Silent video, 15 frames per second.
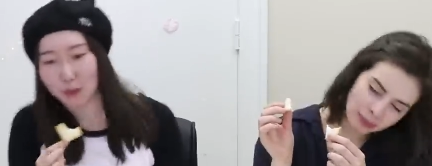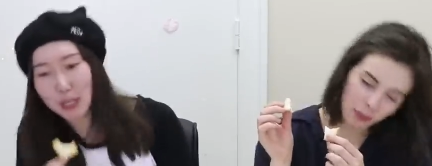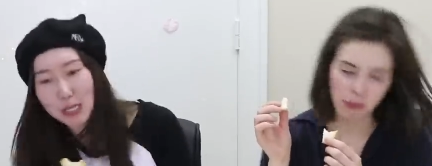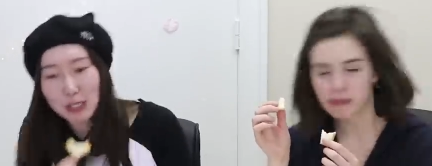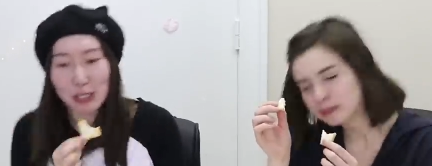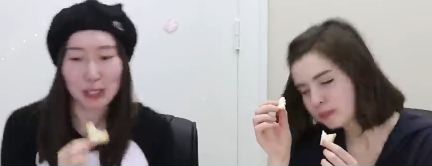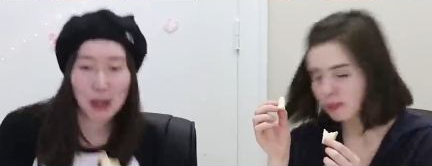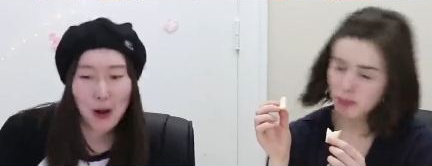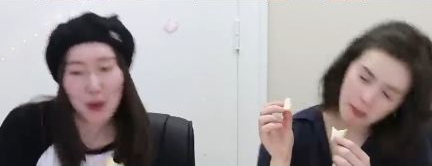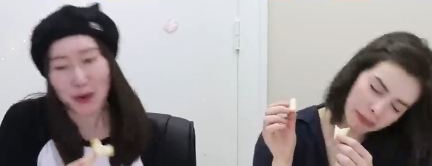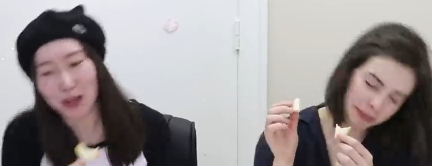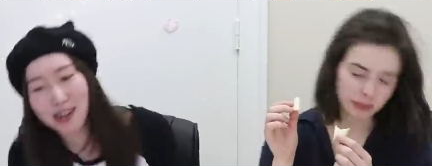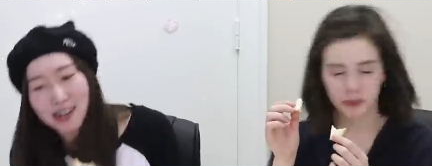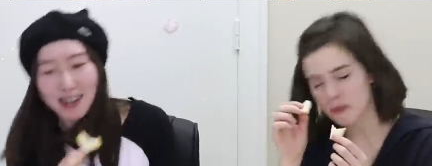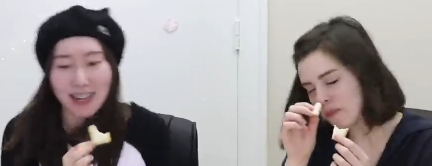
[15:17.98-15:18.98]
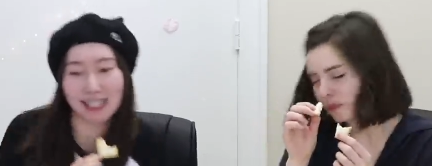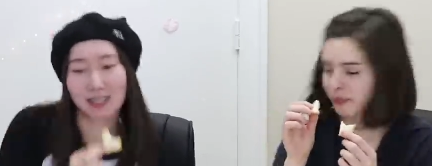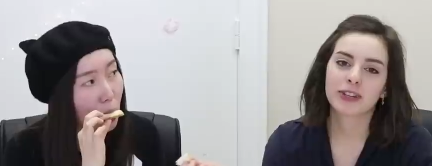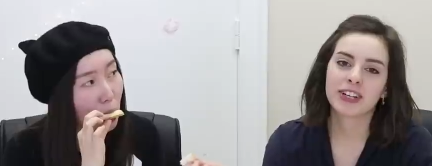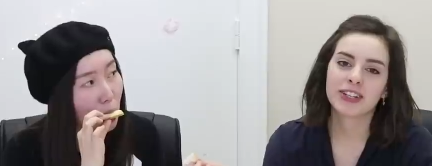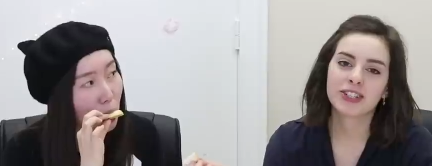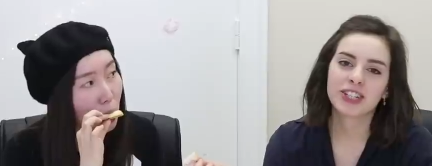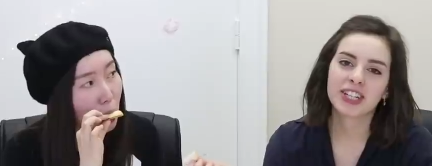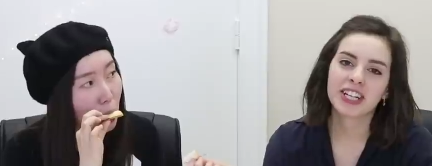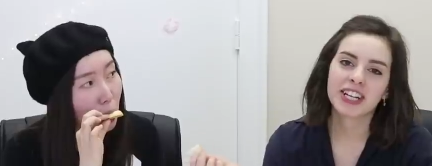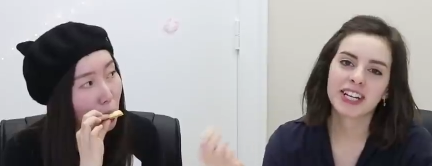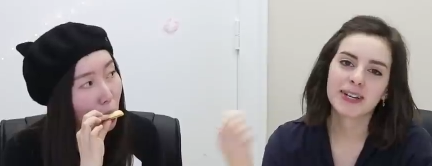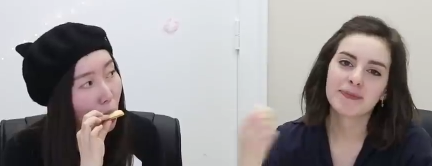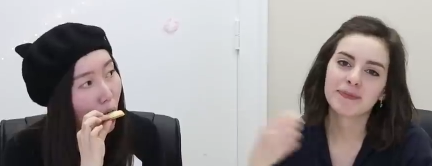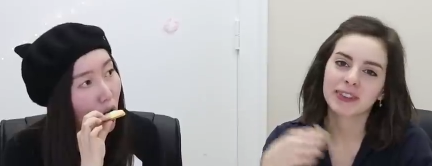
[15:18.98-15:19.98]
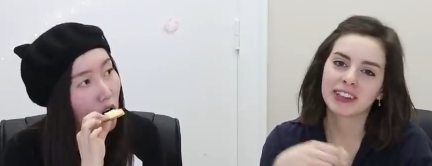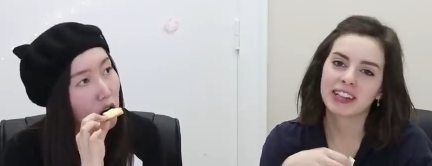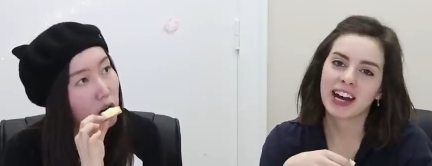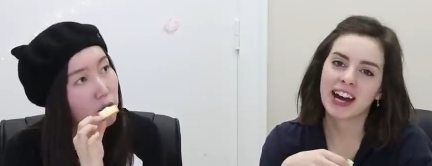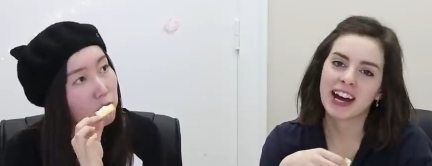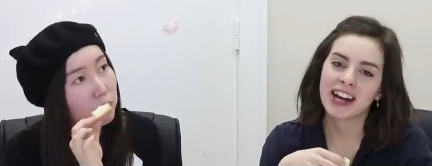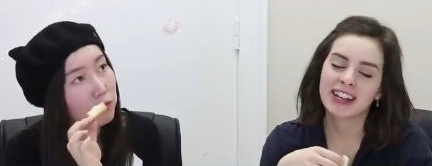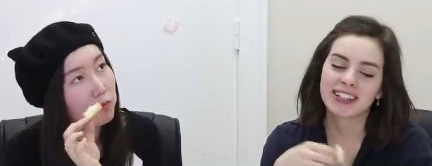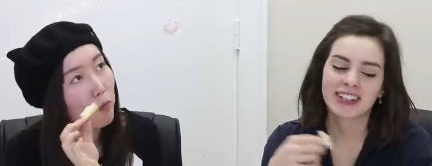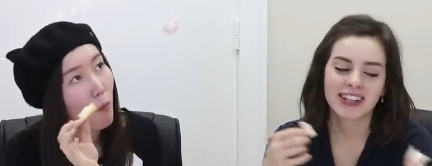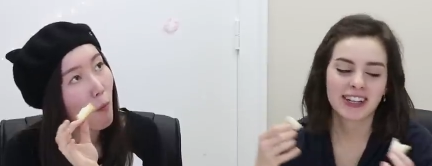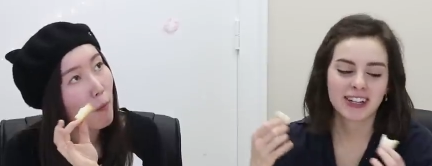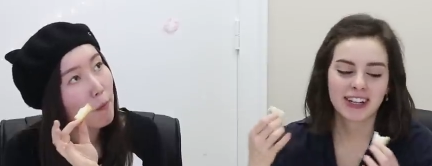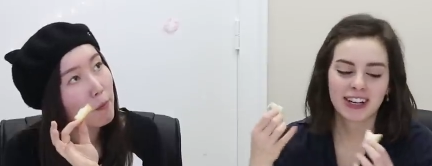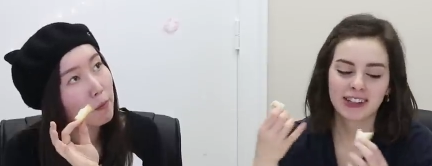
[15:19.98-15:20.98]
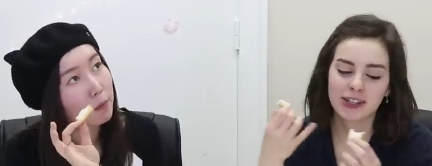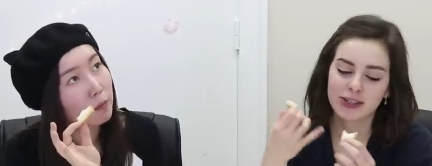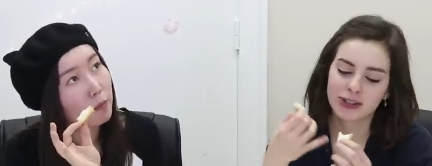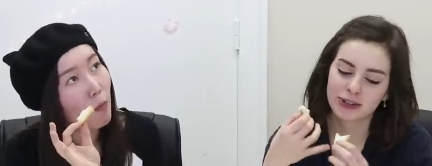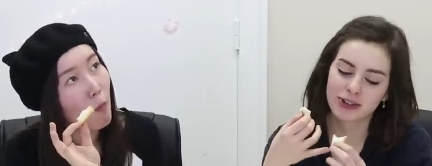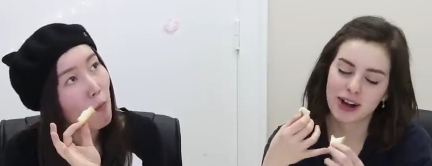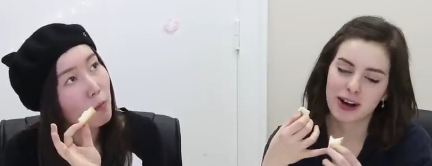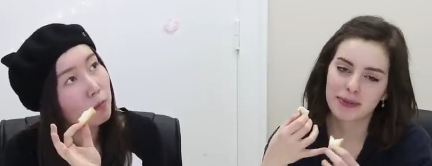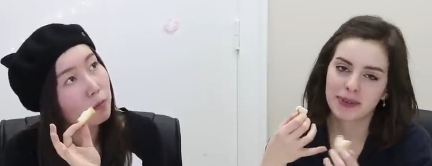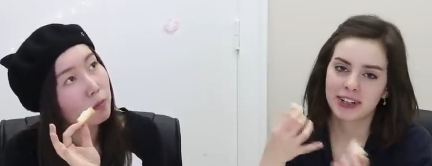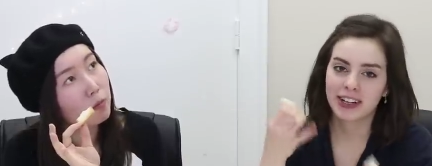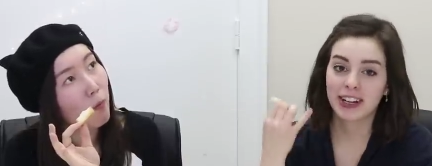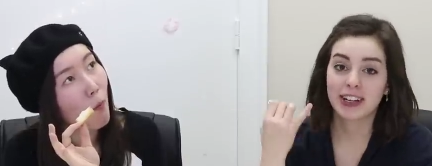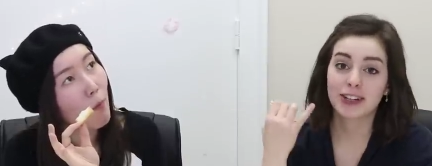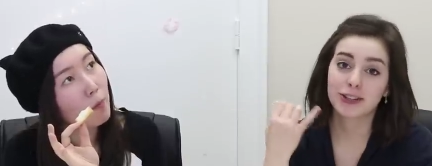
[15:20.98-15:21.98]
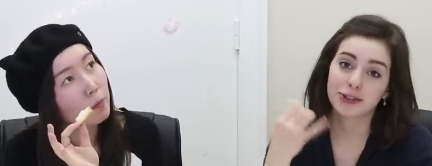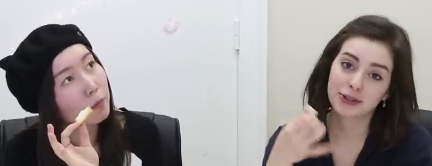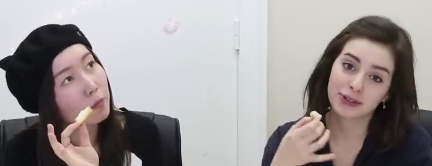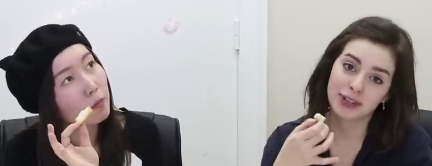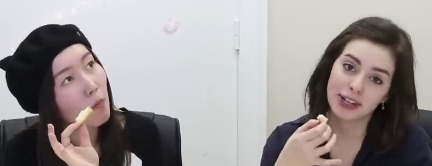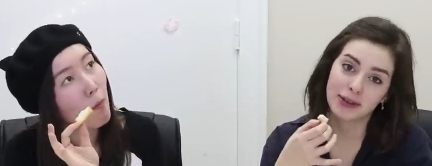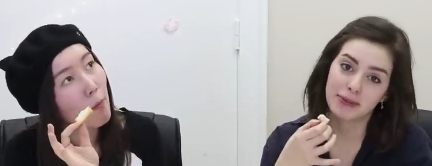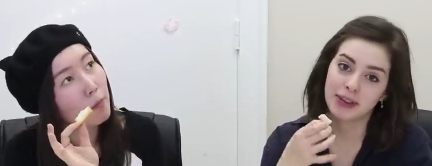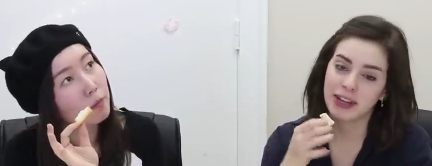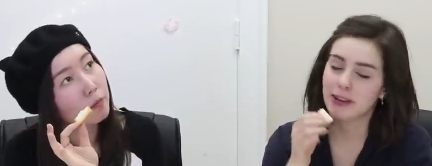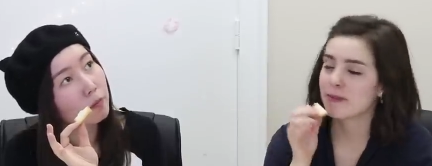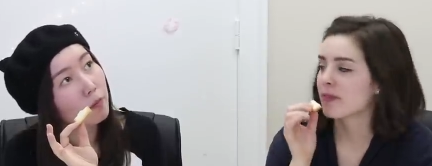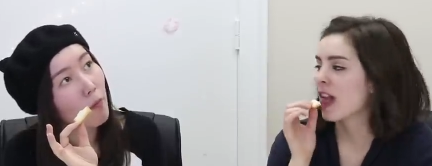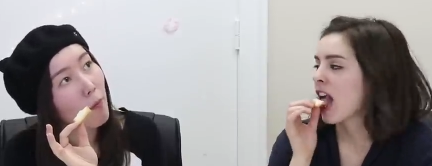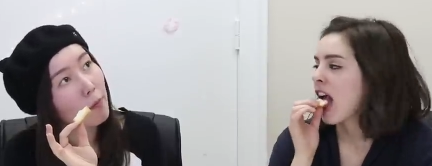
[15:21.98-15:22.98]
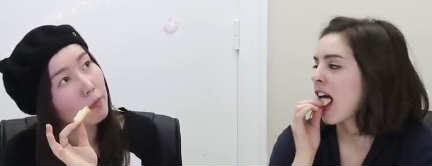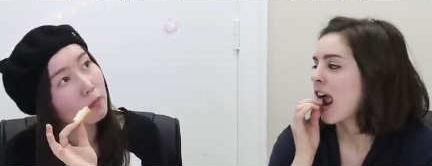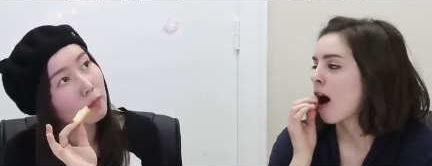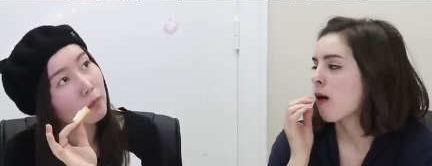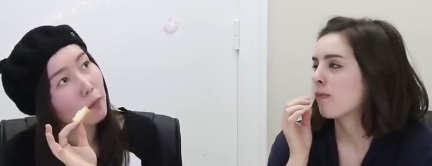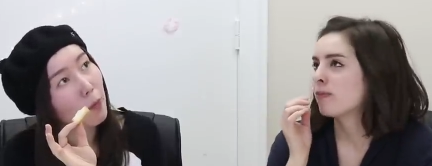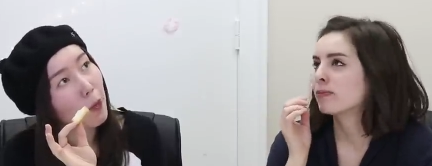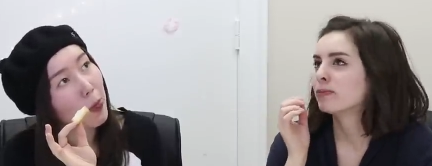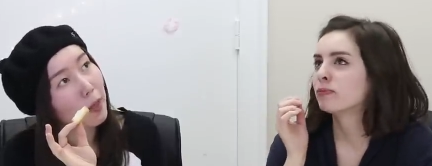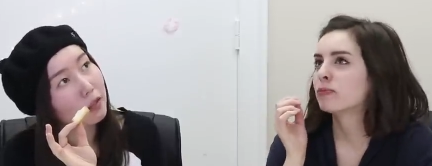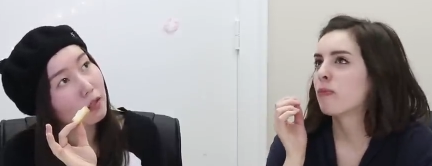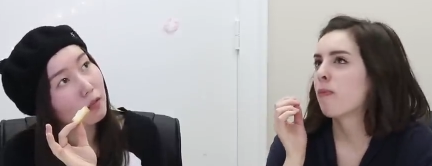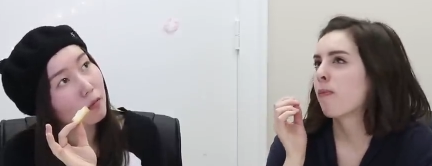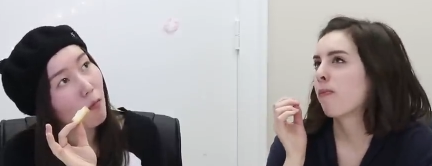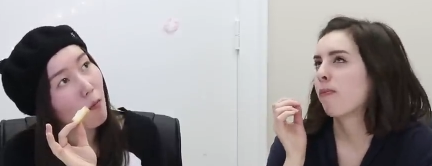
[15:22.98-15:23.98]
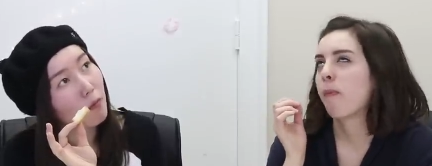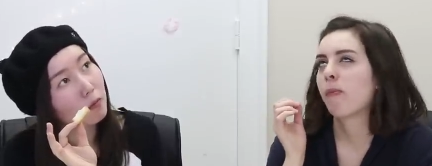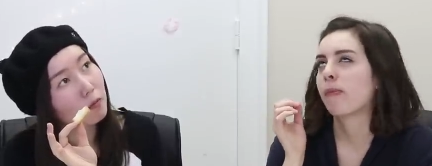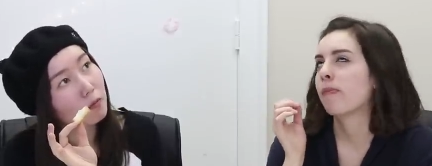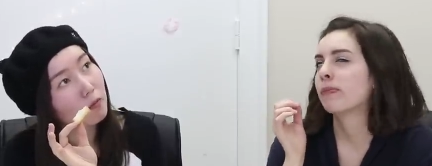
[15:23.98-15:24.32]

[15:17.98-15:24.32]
Speaker 1: This is so good. Crunchy, light, and then you got the strawberry and it's creamy. Mmm.